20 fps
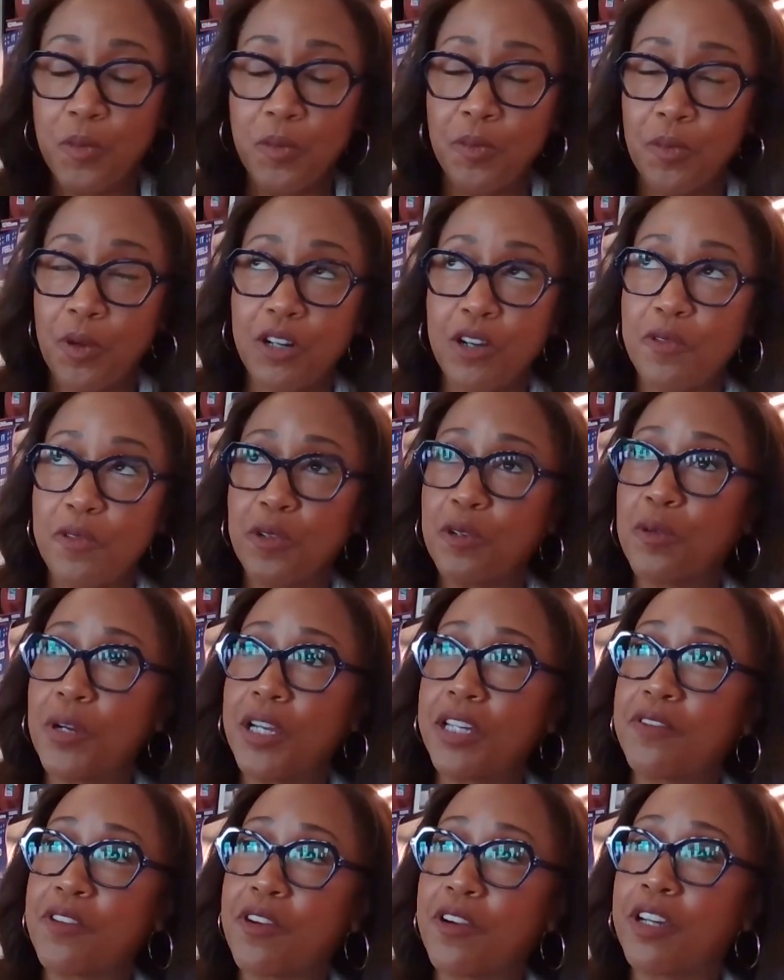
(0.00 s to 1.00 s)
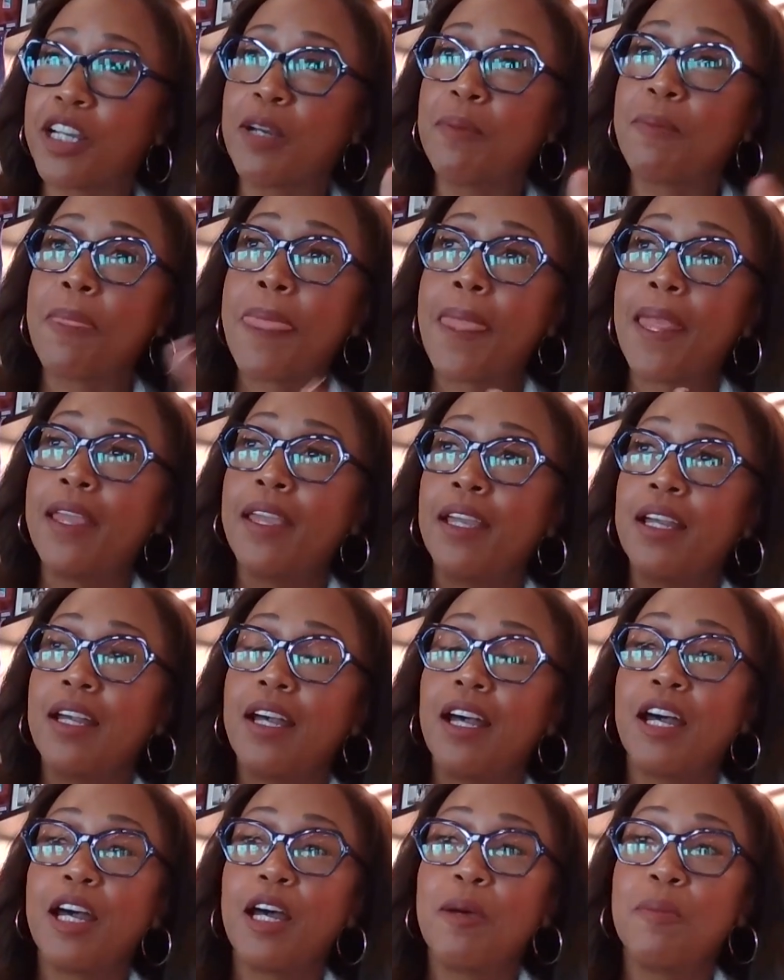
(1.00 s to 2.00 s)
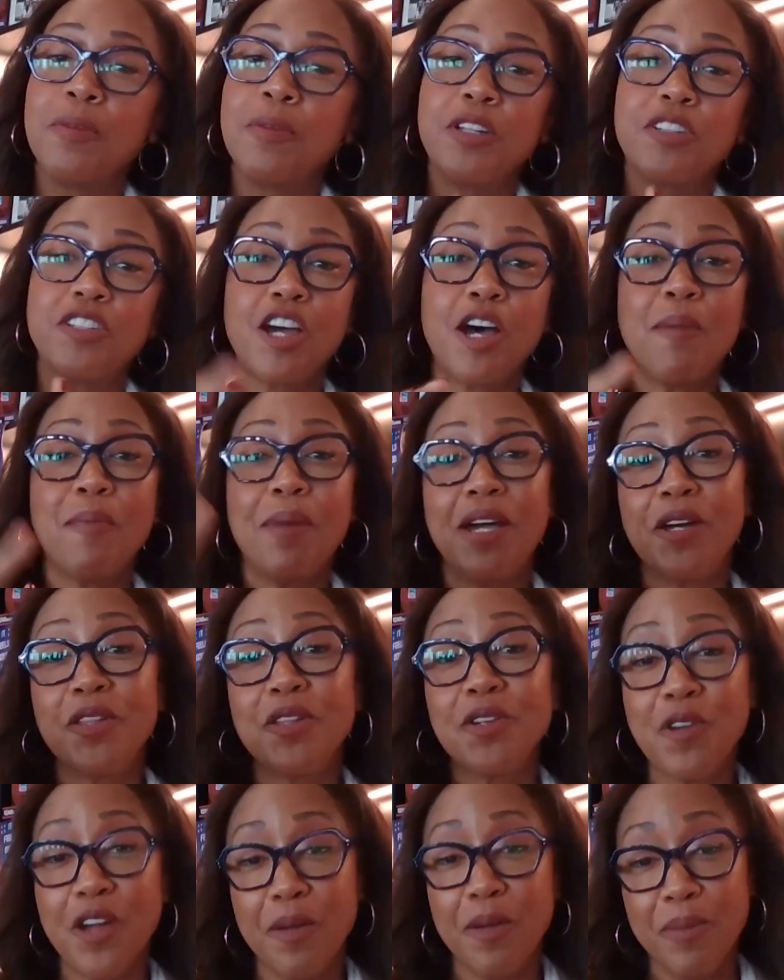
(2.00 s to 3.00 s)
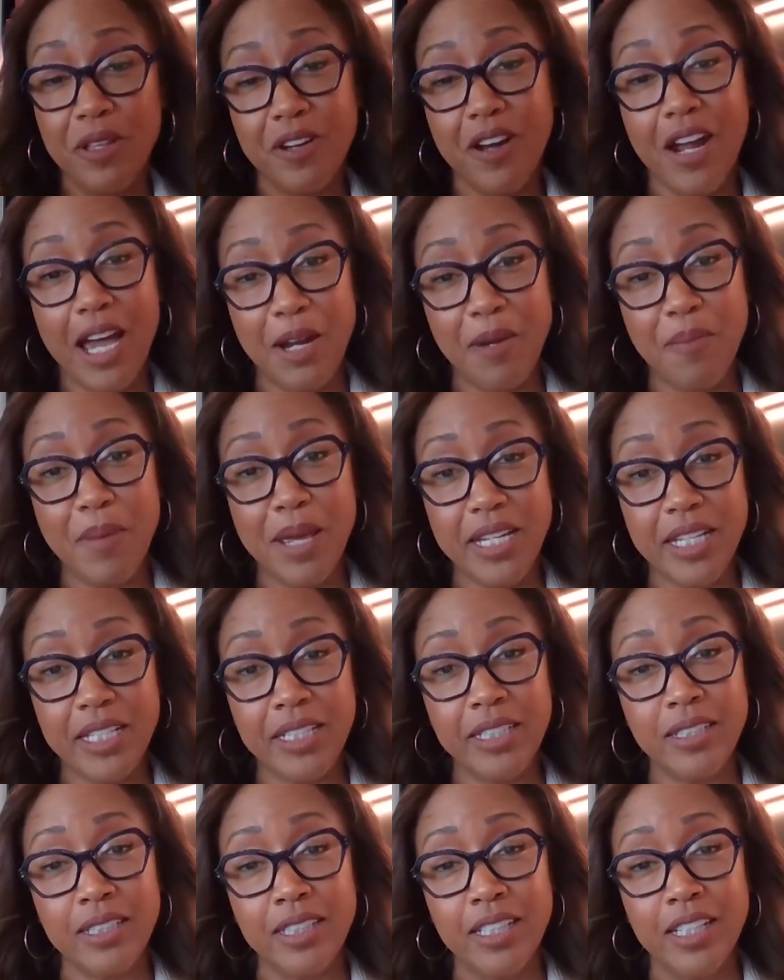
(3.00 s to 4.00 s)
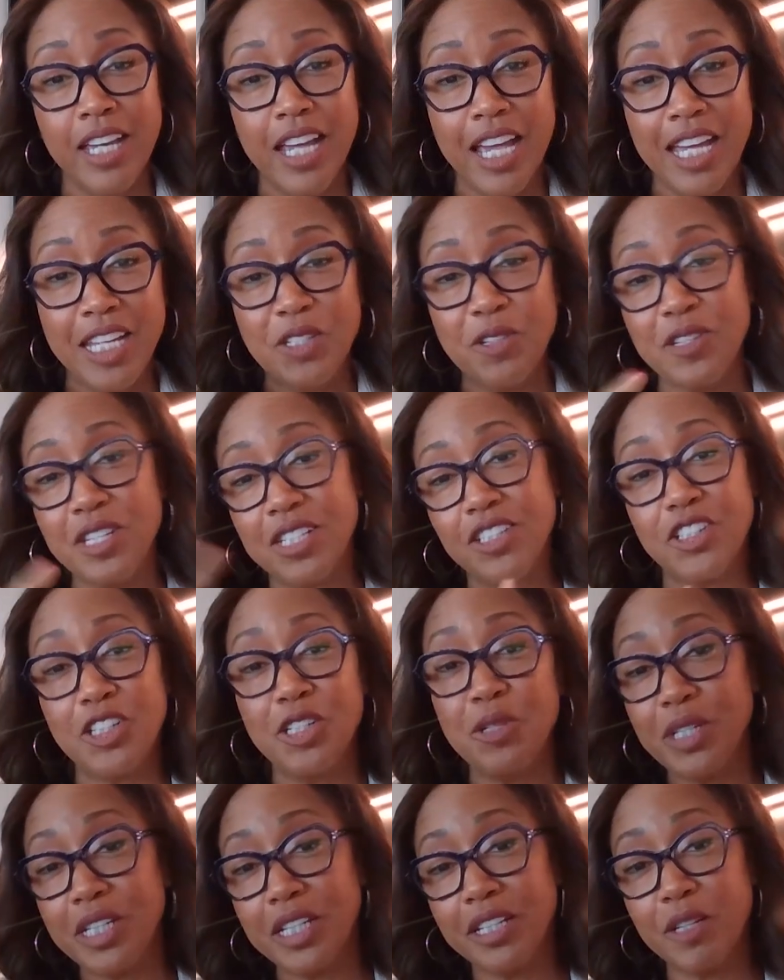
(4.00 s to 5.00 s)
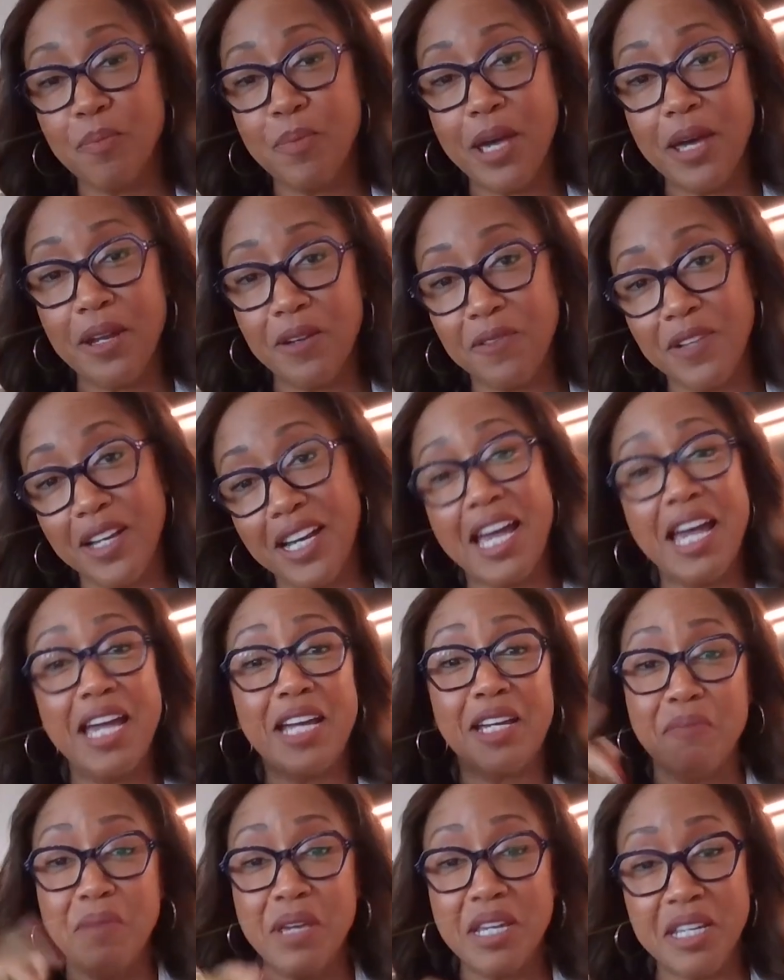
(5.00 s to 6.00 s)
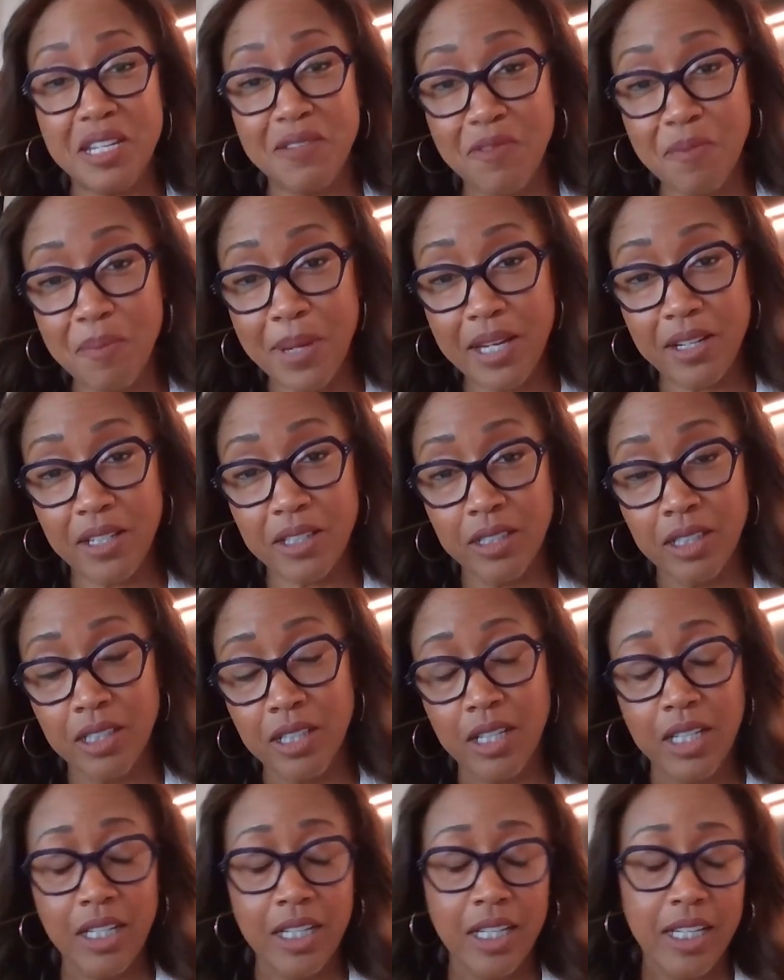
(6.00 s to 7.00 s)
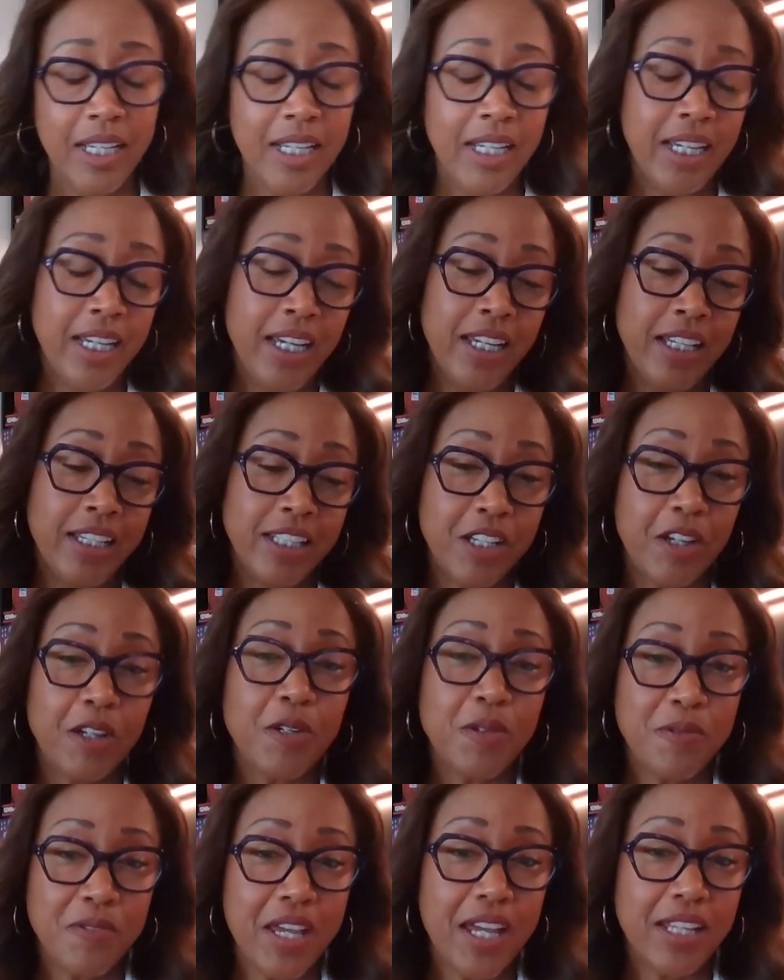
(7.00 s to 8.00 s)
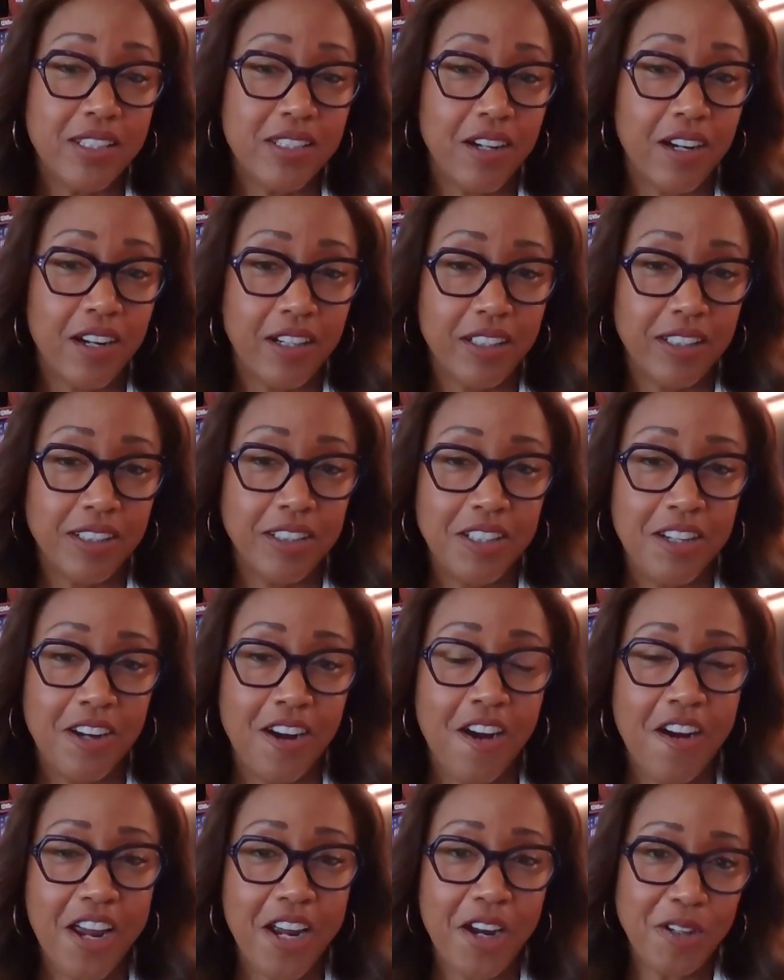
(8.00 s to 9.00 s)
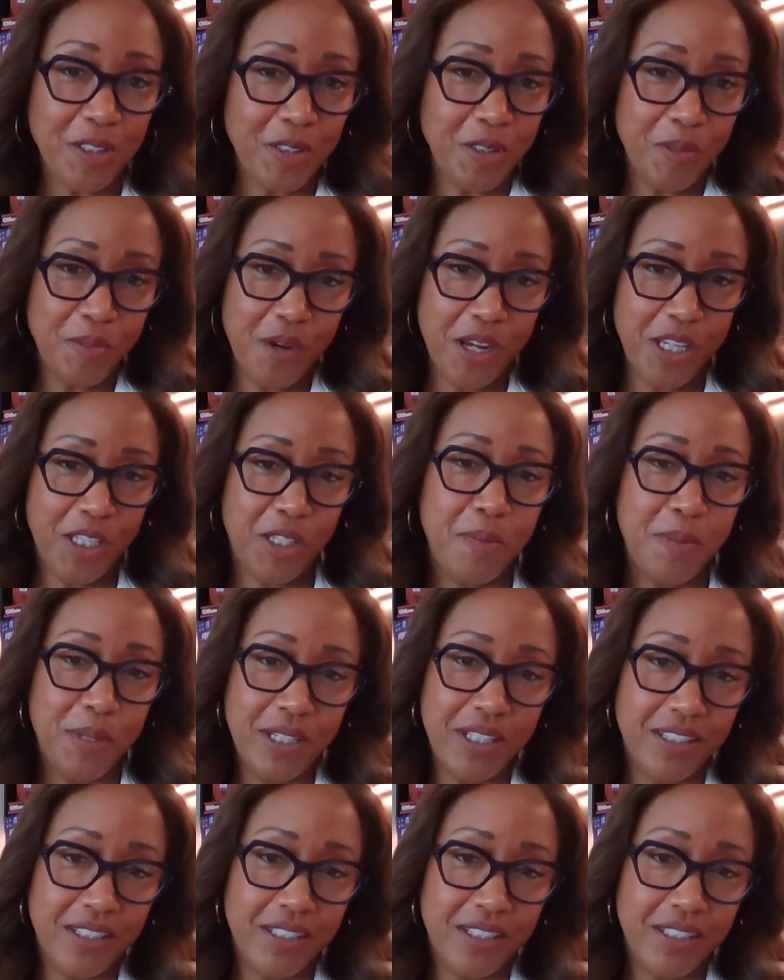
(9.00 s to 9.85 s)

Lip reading: wonderful way of growing up. Taught my other grandmother how to make it. And so then she would get competitive, like, I can make it even better. So that's our heirloom recipe